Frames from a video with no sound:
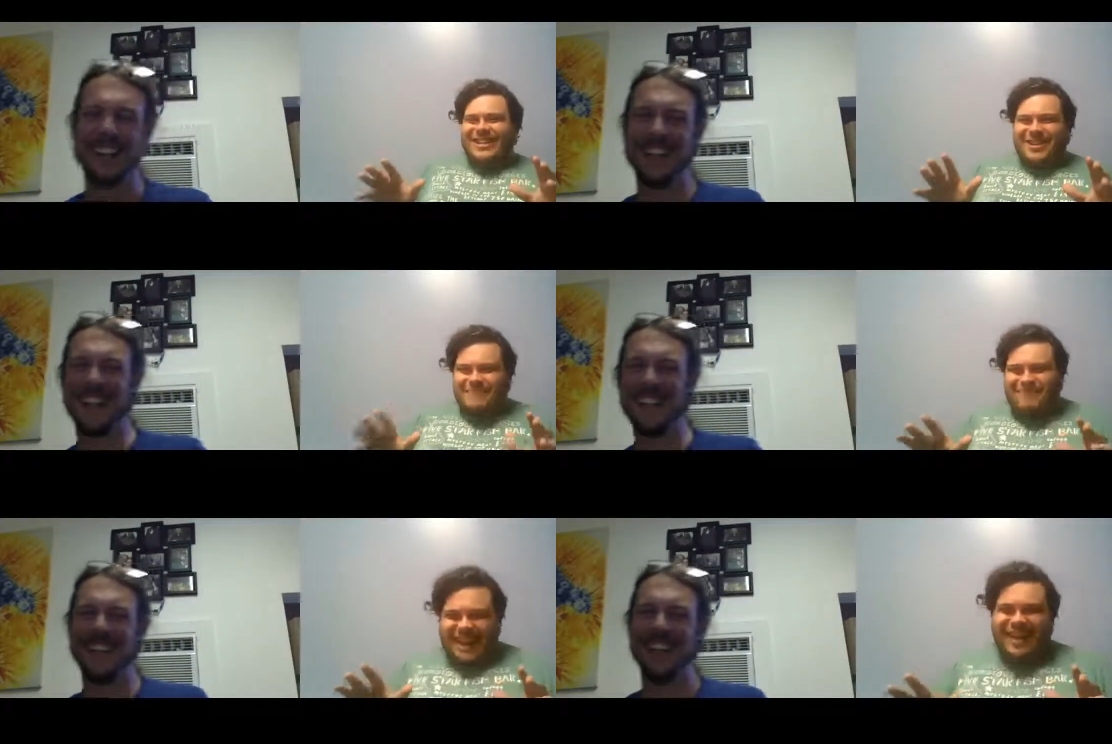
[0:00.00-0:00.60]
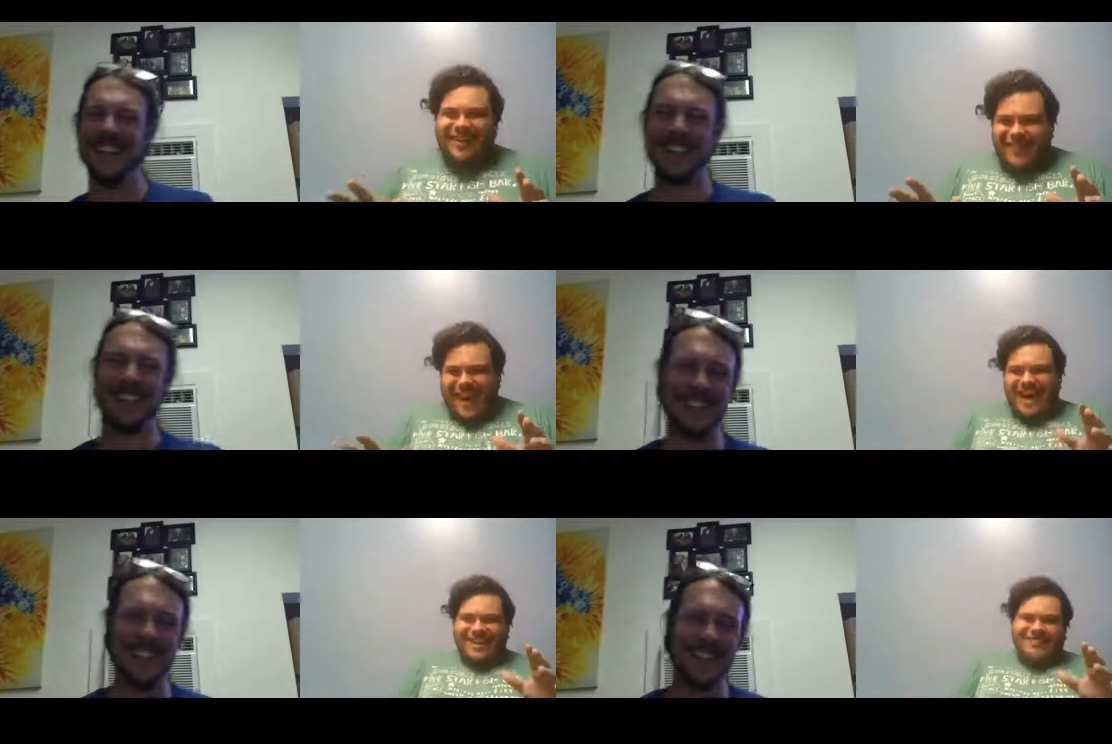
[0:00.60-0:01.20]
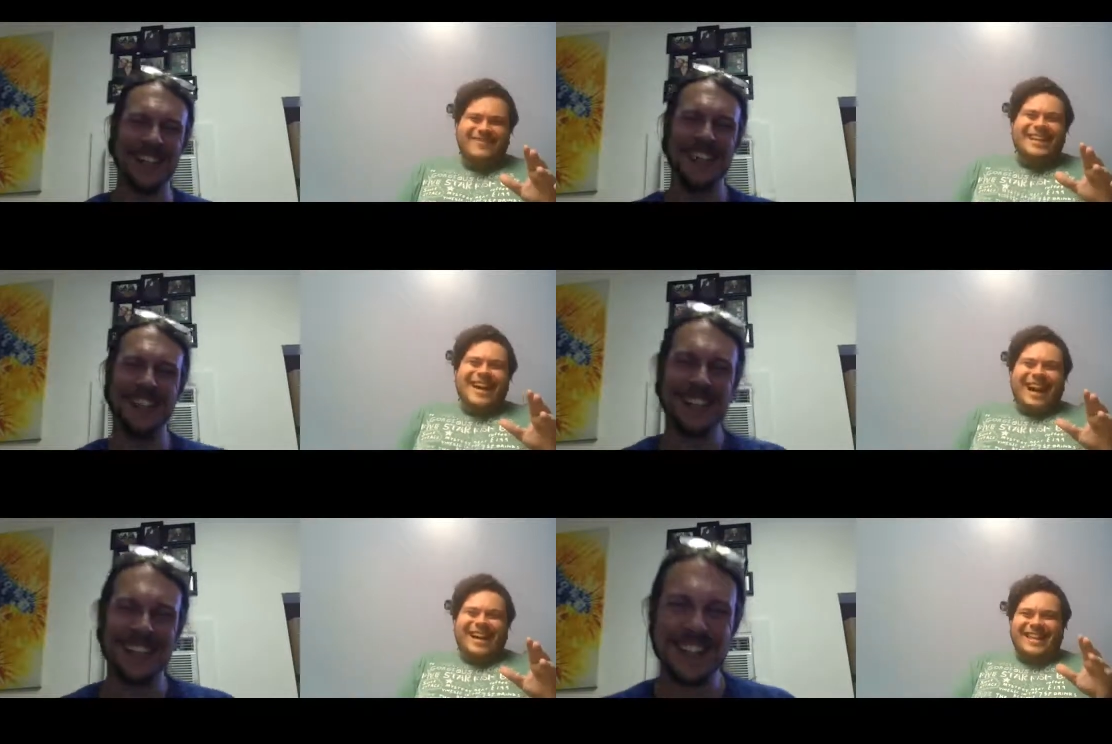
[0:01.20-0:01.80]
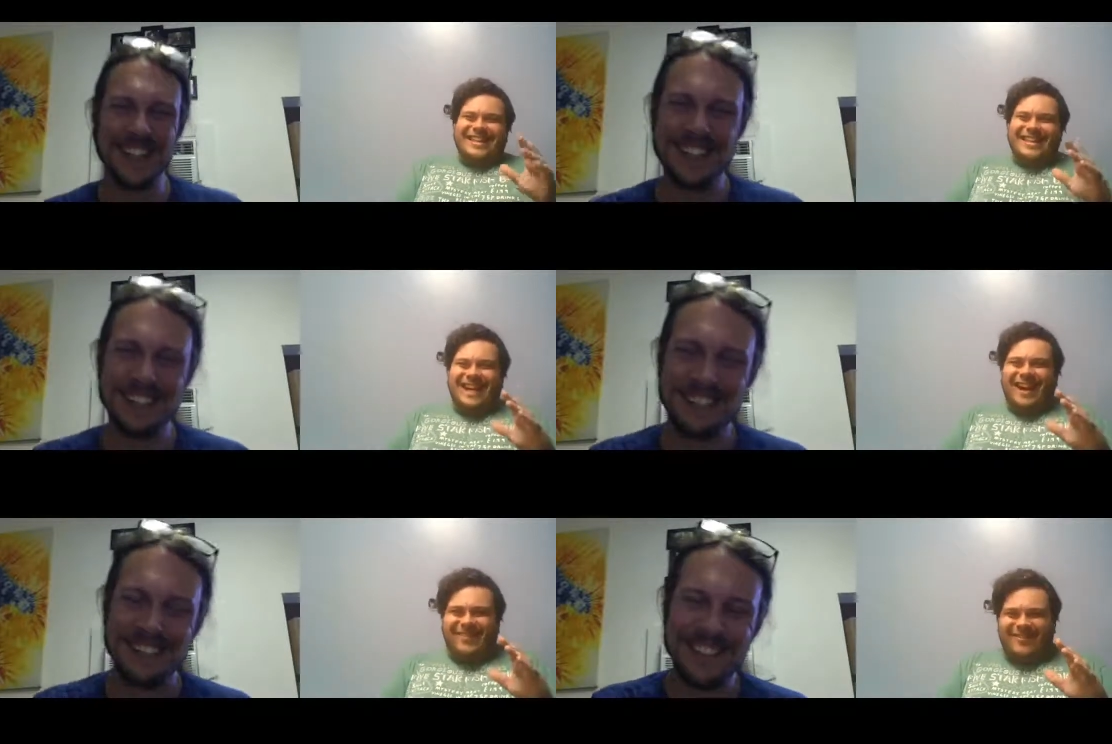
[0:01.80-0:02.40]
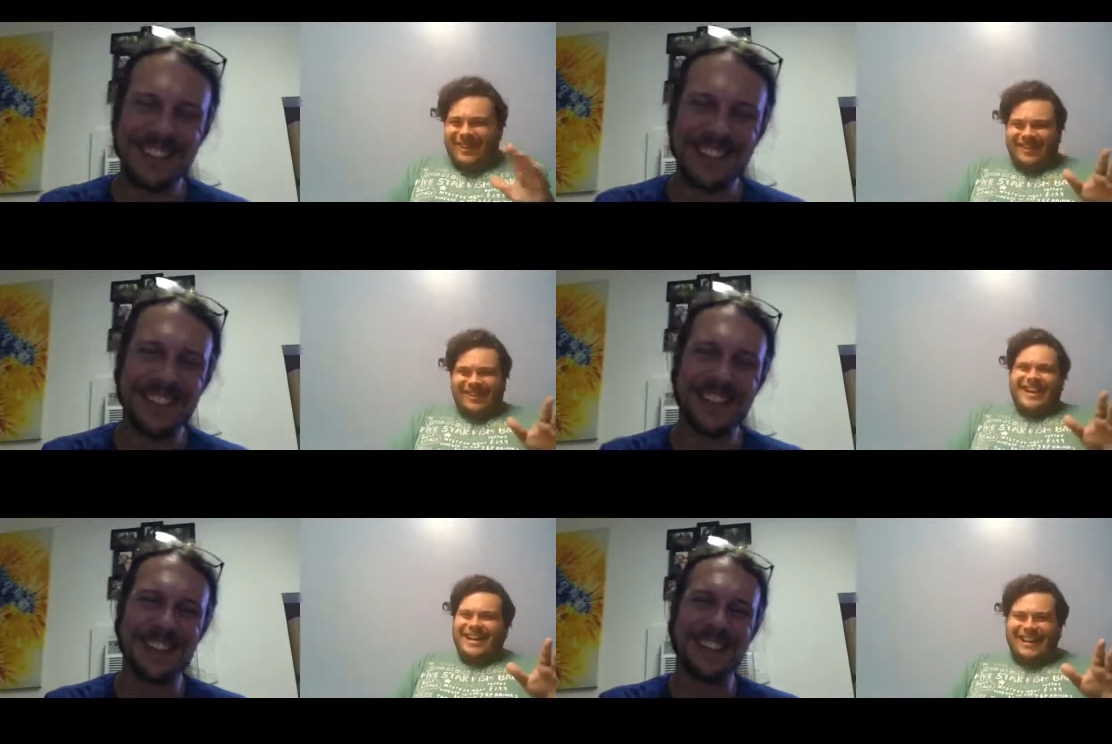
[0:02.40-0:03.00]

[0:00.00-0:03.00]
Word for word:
Speaker 1: we should play with Adam. I think that that would be great.